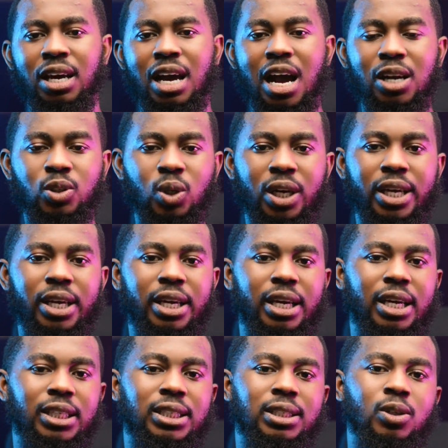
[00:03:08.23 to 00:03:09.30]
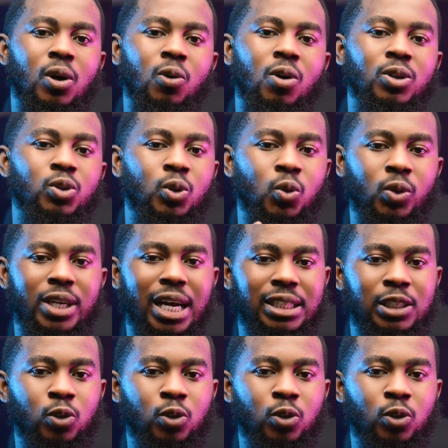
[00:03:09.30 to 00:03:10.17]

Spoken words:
Actually, it's not going to do that.